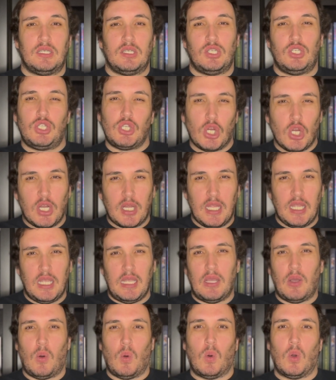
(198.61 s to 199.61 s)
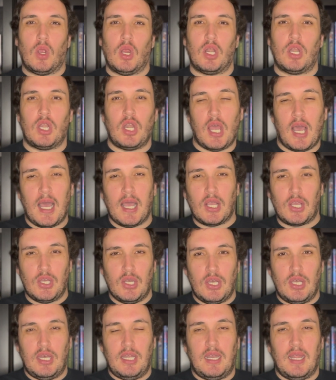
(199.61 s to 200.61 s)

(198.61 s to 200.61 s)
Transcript: dirty or not good,